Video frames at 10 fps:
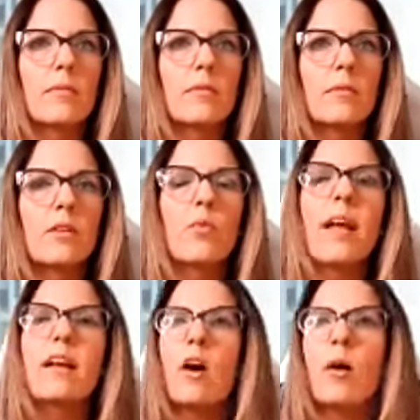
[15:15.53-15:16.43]
when you
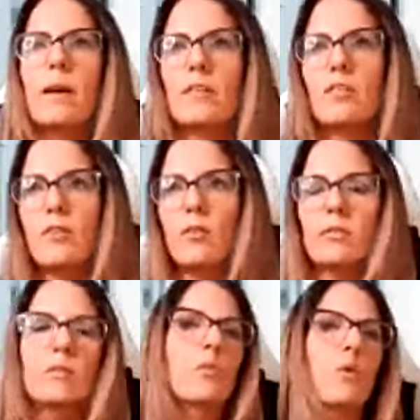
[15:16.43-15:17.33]
wake up and you feel
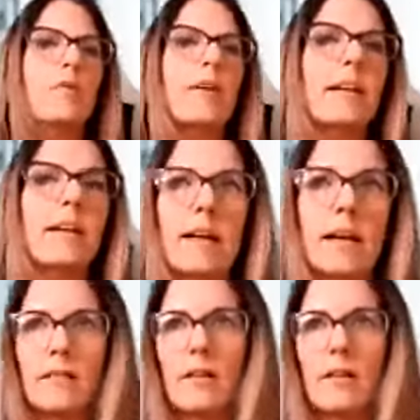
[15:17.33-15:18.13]
demotivated, like,